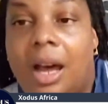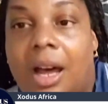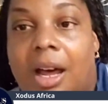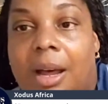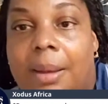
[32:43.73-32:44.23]

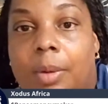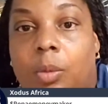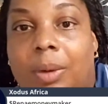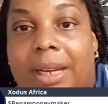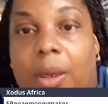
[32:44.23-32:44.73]

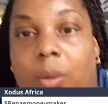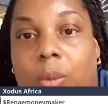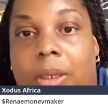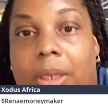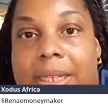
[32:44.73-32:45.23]
What I
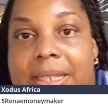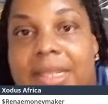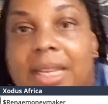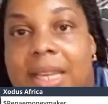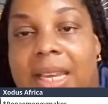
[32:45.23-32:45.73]

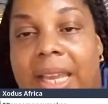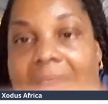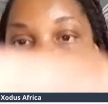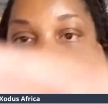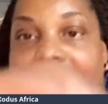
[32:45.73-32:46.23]
want
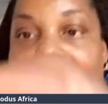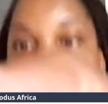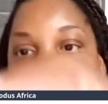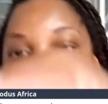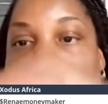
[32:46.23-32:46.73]

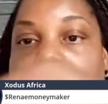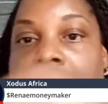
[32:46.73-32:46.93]
is,